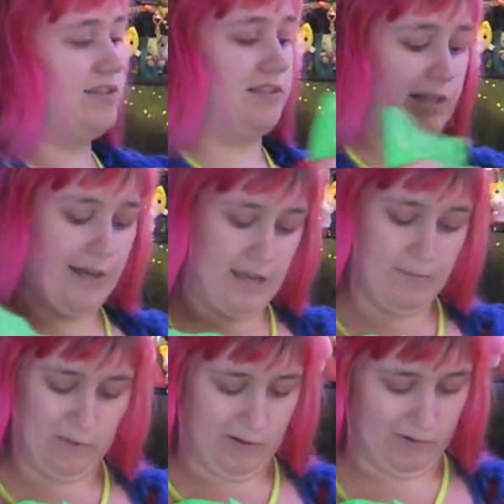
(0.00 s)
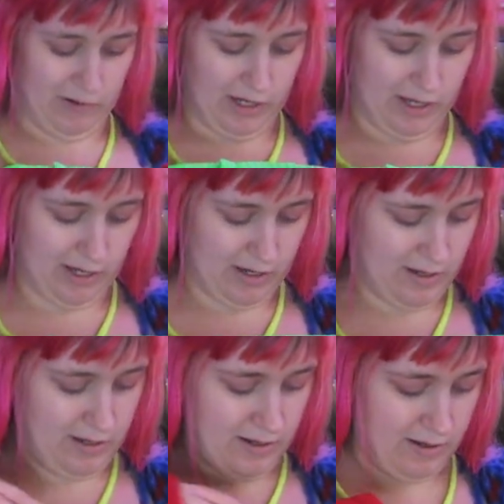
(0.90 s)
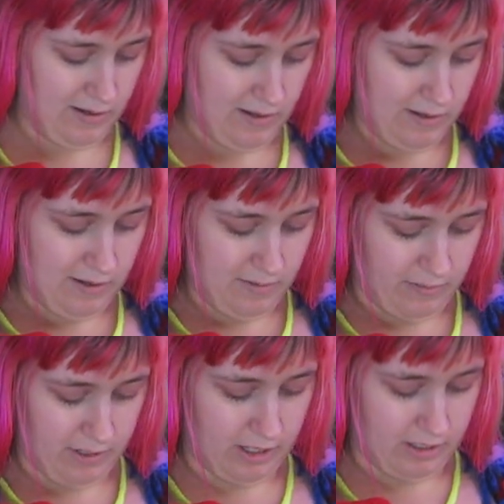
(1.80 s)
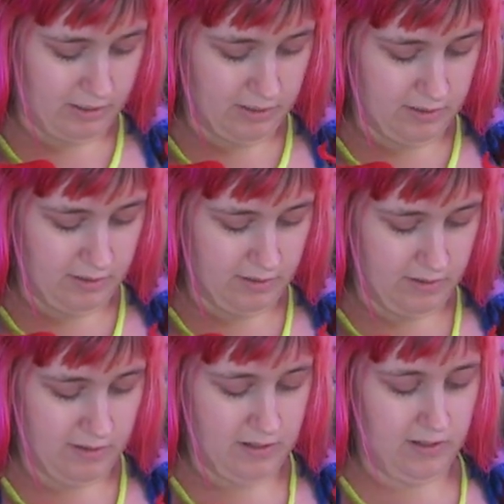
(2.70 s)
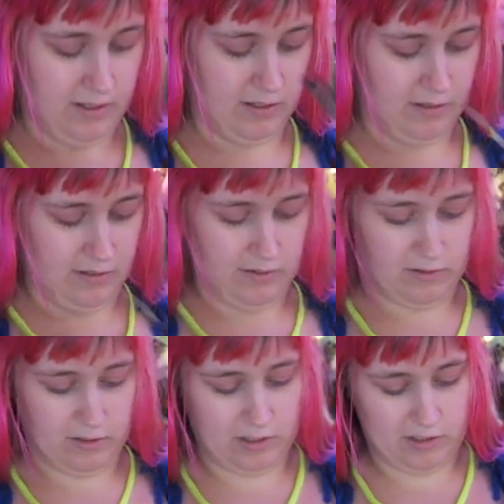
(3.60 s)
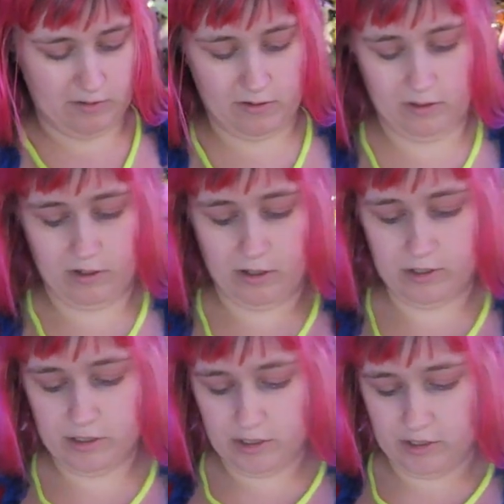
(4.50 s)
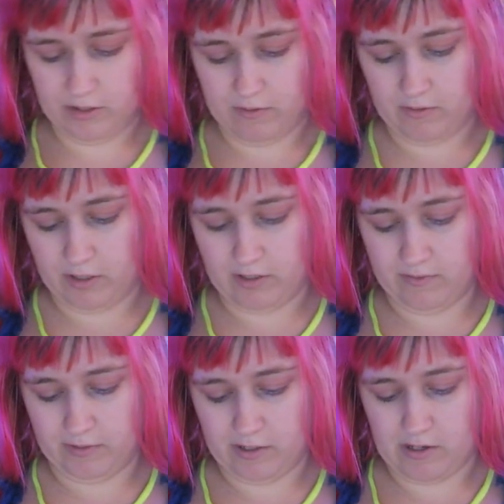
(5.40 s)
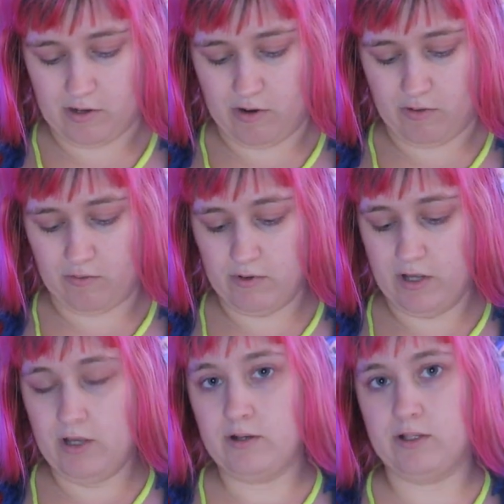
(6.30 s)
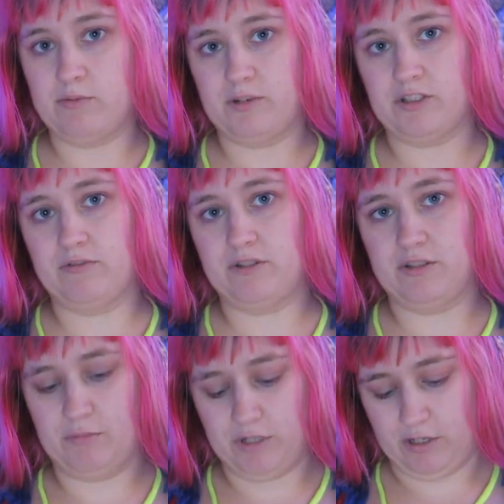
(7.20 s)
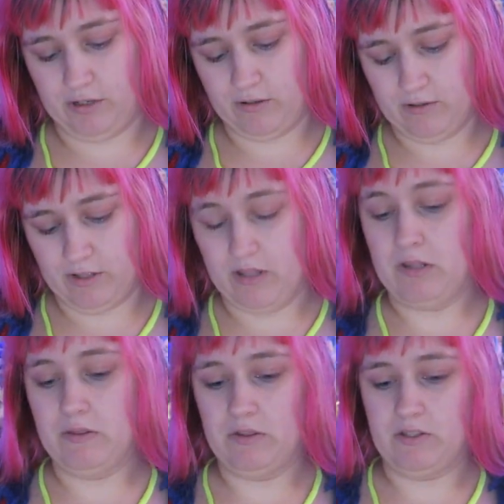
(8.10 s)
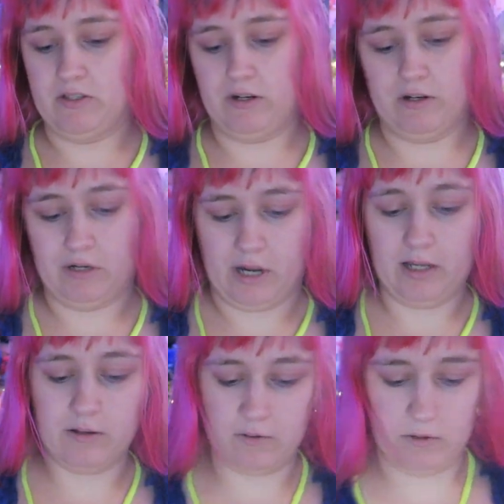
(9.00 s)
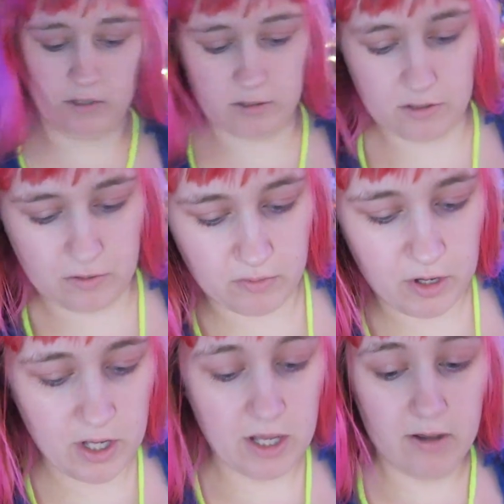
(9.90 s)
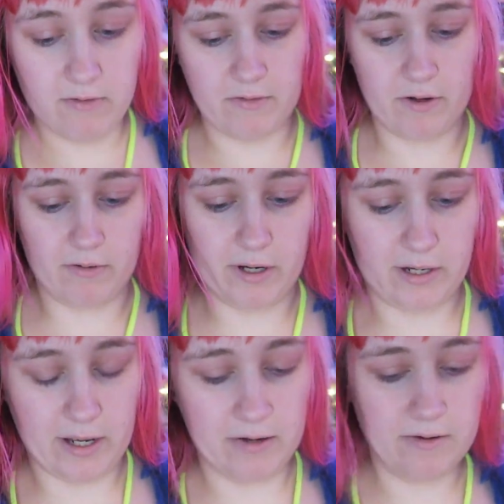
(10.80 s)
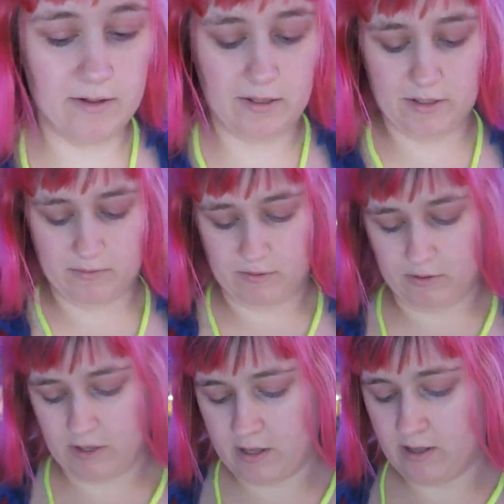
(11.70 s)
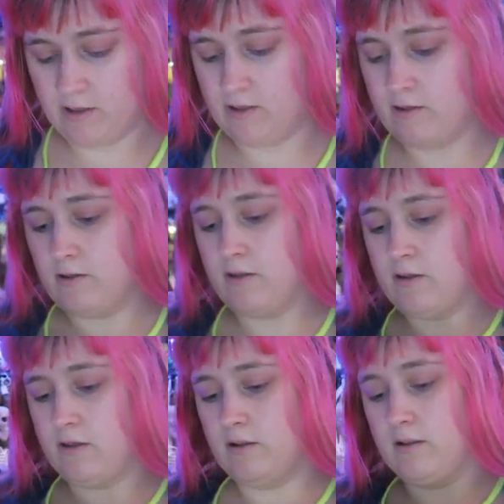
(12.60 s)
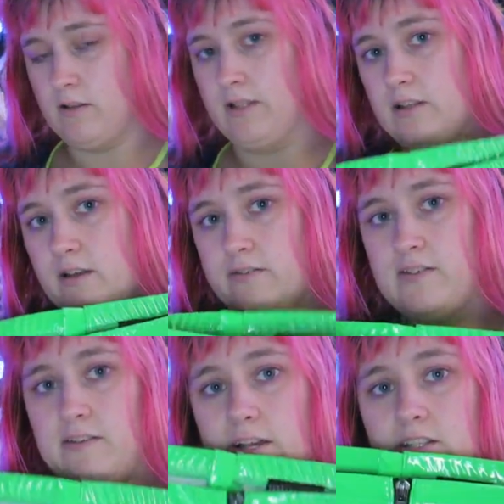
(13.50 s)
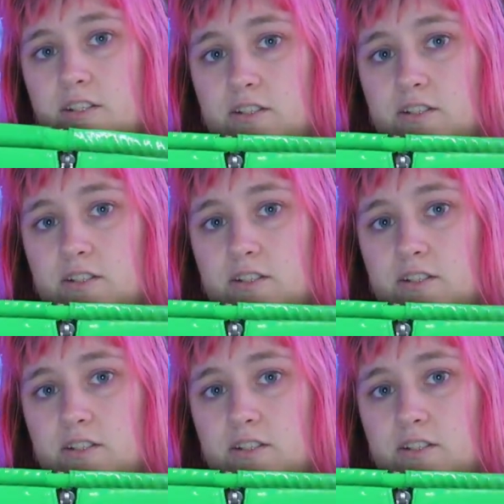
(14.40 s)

slime green pants. These are also a large, so I definitely know, especially with this material, that these are not going to fit right now. And these will, like, they have a slight